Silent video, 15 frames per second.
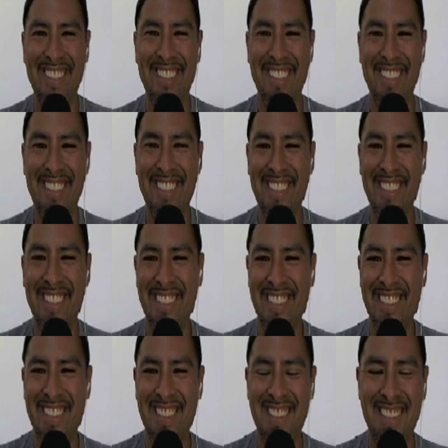
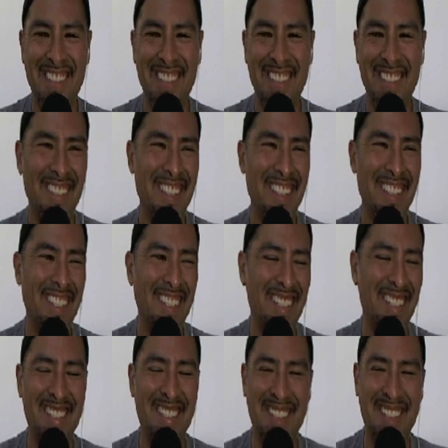This person isn't speaking.